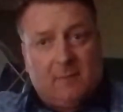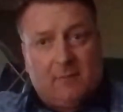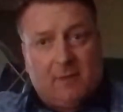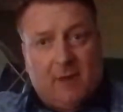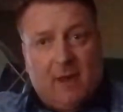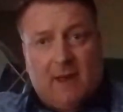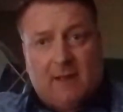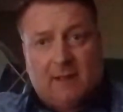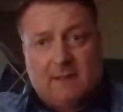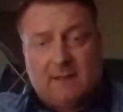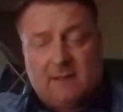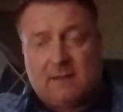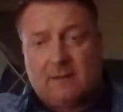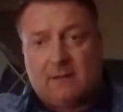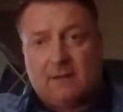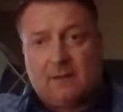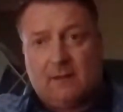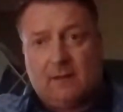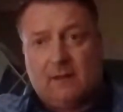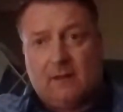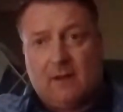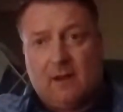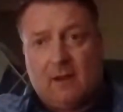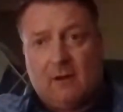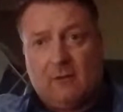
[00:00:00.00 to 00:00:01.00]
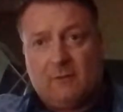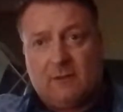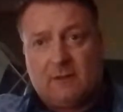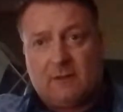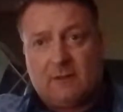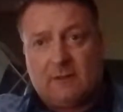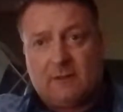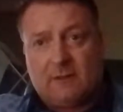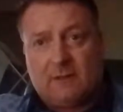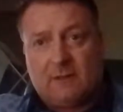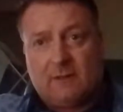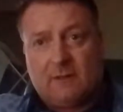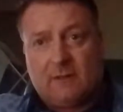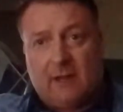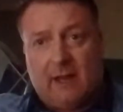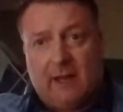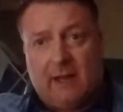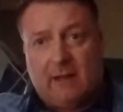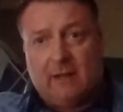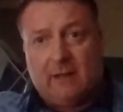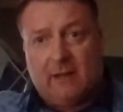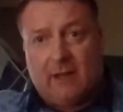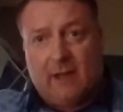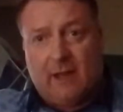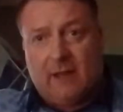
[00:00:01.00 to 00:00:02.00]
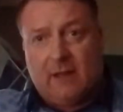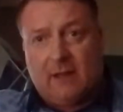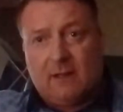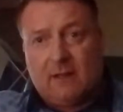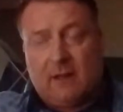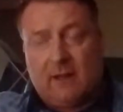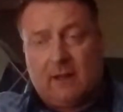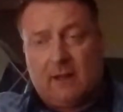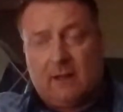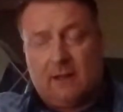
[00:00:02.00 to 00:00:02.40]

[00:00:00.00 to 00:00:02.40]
best, and engage.